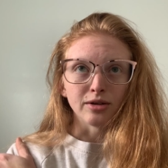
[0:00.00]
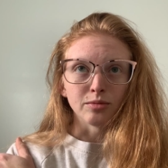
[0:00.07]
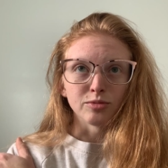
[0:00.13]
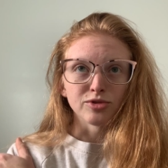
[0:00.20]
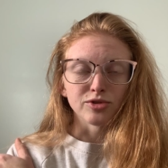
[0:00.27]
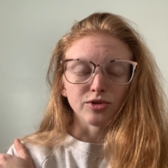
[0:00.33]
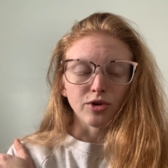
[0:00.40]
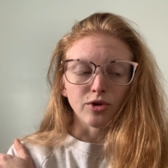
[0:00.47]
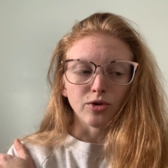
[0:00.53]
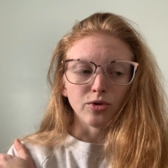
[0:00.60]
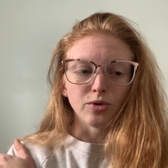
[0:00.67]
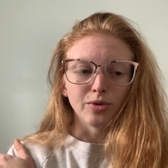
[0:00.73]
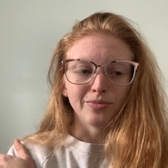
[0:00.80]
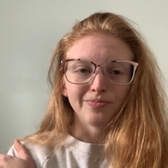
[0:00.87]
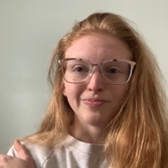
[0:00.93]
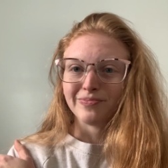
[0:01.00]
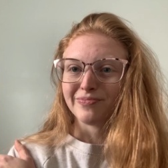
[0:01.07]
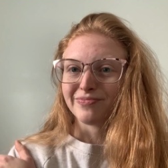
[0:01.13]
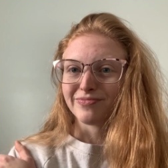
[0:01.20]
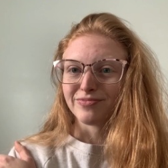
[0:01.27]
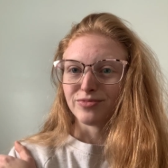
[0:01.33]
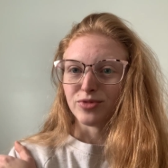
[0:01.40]
So
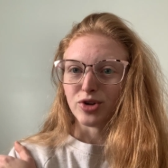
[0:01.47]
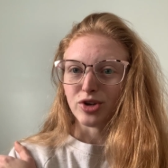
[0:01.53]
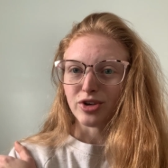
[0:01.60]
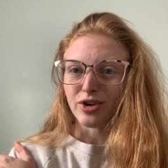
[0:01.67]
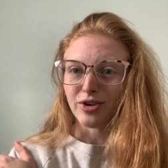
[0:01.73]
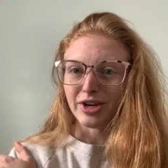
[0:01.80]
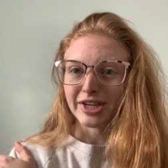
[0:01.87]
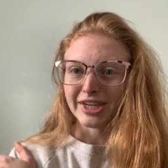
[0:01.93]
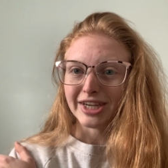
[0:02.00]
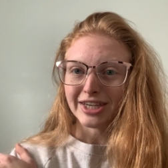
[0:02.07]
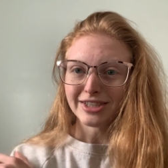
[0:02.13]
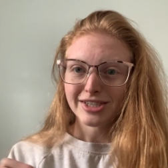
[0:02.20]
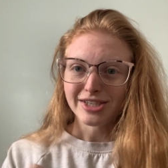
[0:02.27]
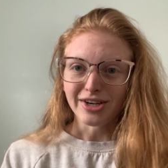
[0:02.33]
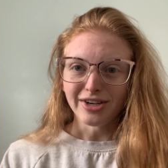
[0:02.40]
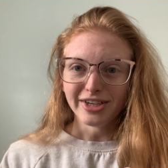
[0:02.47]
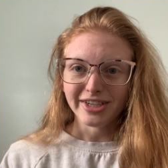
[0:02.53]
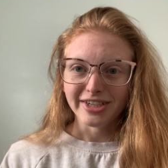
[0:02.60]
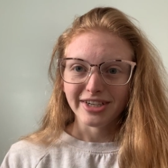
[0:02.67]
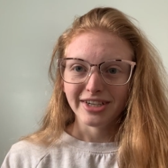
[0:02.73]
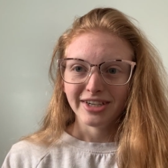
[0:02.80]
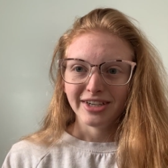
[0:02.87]
we'll go ahead and get
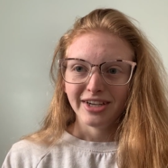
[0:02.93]
started.